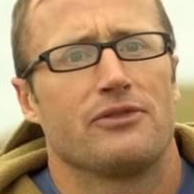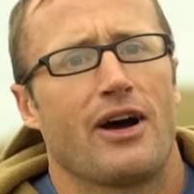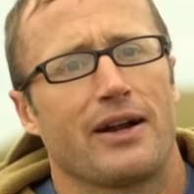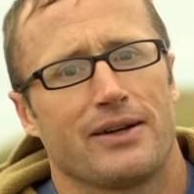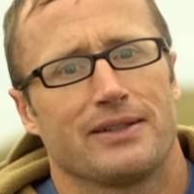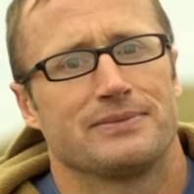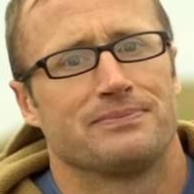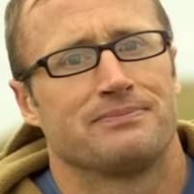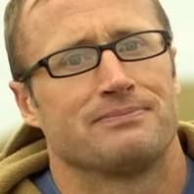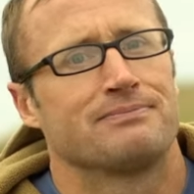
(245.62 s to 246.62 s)
of fire.
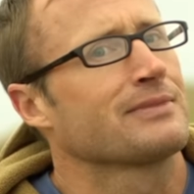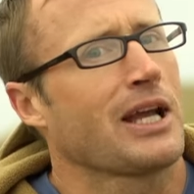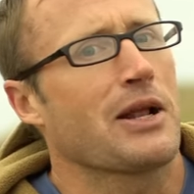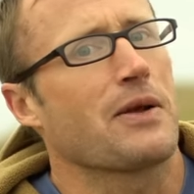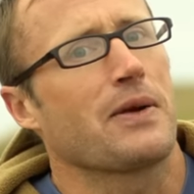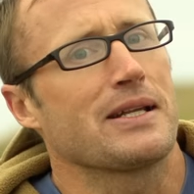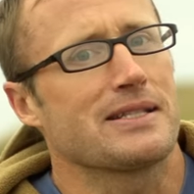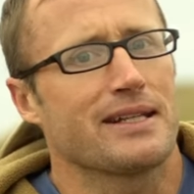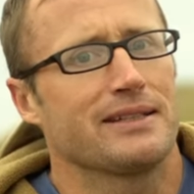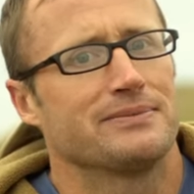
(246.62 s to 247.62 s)
Kind of
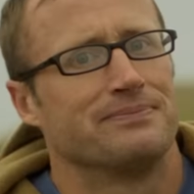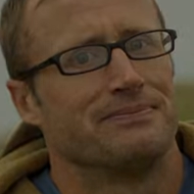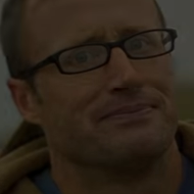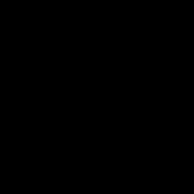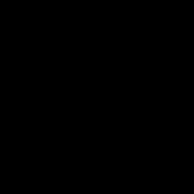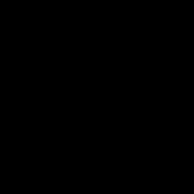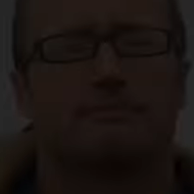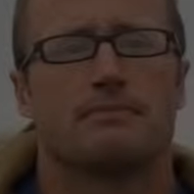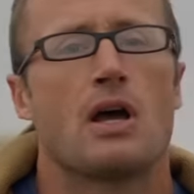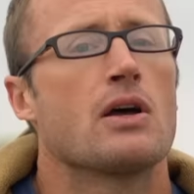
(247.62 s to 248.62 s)
crazy.
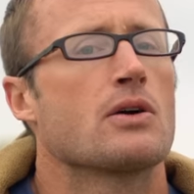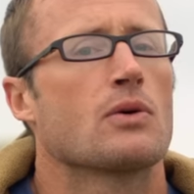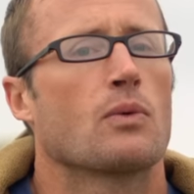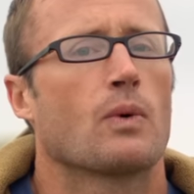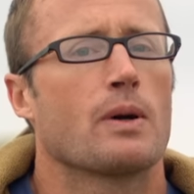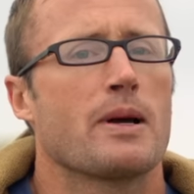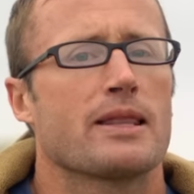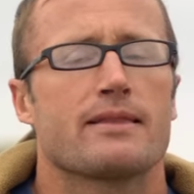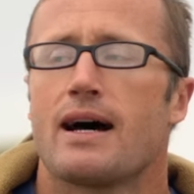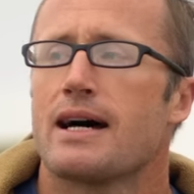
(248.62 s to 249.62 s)
What are my
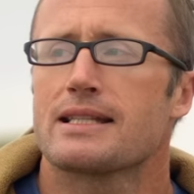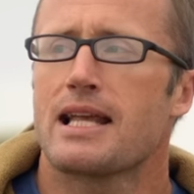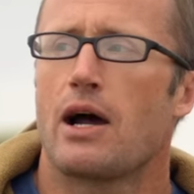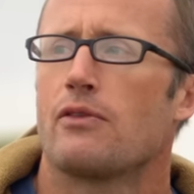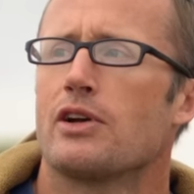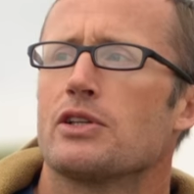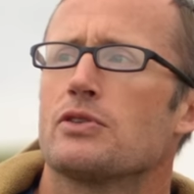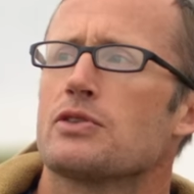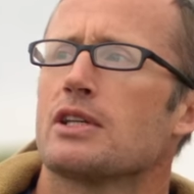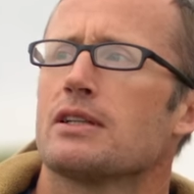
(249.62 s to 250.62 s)
thoughts? How have I
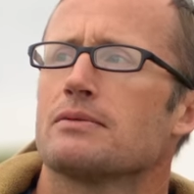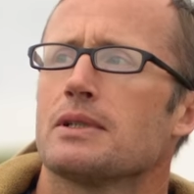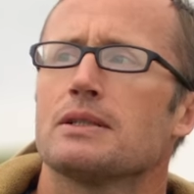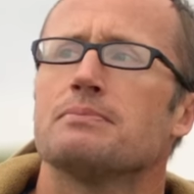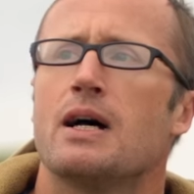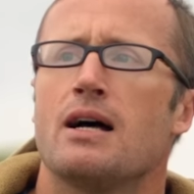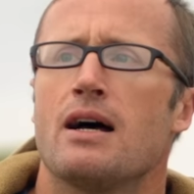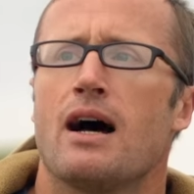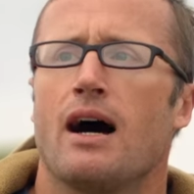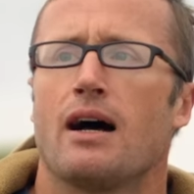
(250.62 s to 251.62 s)
used it? Well,
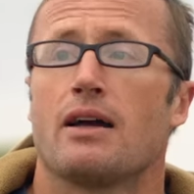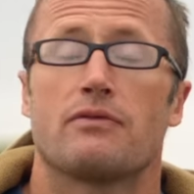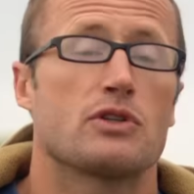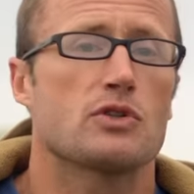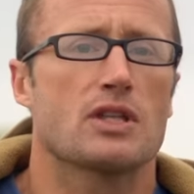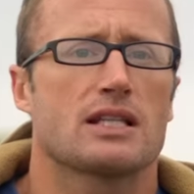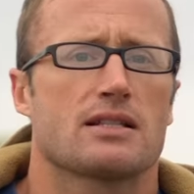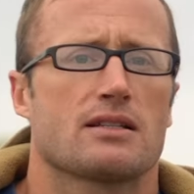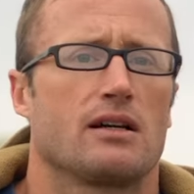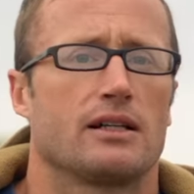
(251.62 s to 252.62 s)
I've used
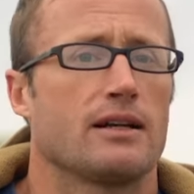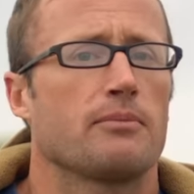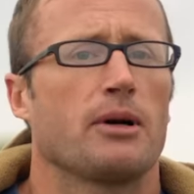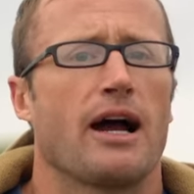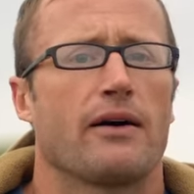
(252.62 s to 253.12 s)
this on a number of